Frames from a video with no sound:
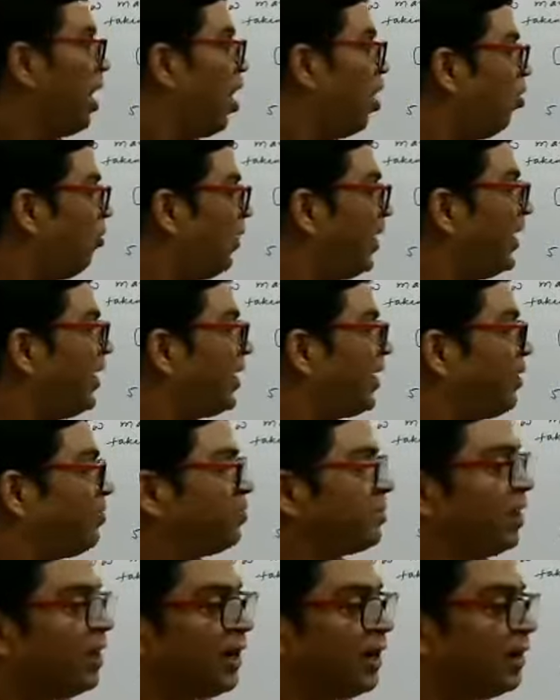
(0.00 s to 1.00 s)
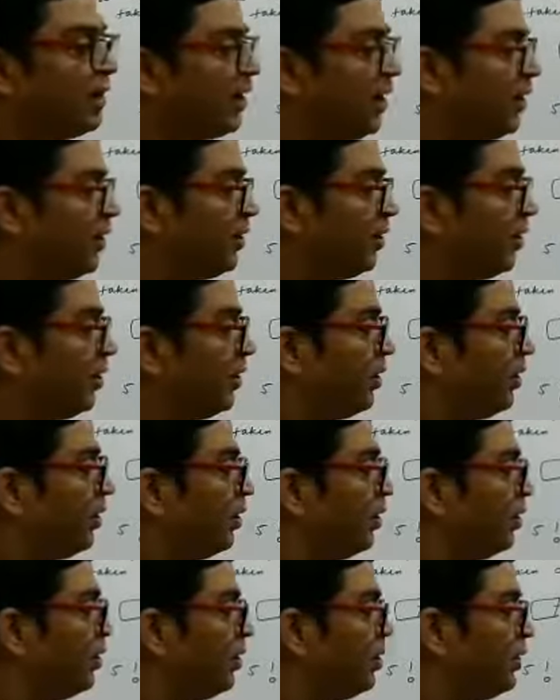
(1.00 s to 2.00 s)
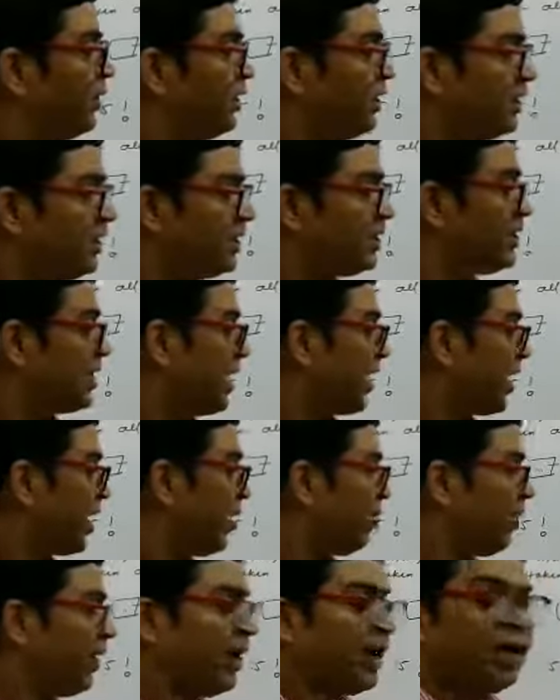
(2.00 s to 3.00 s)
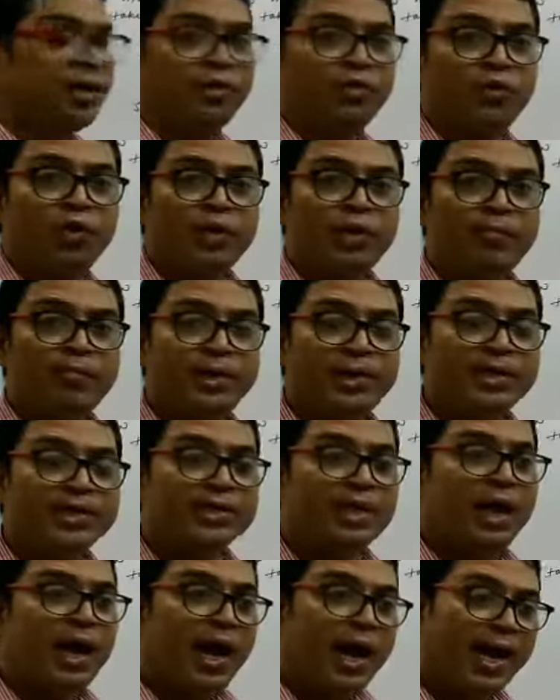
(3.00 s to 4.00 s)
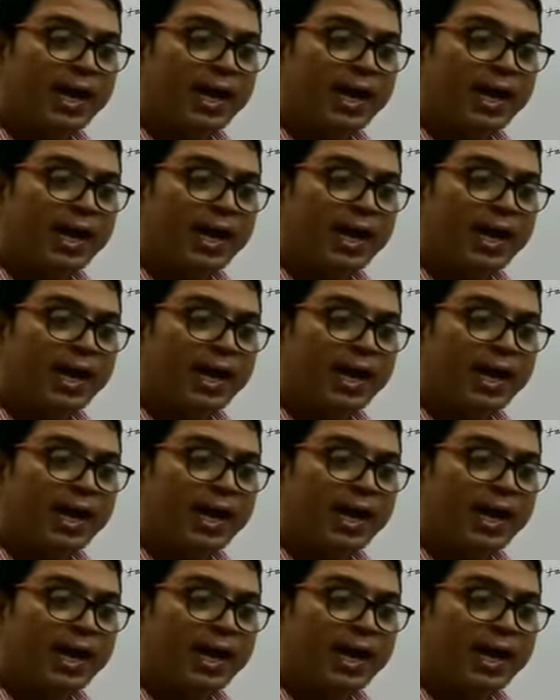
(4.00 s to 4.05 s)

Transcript: how many times other digits are coming at unit place,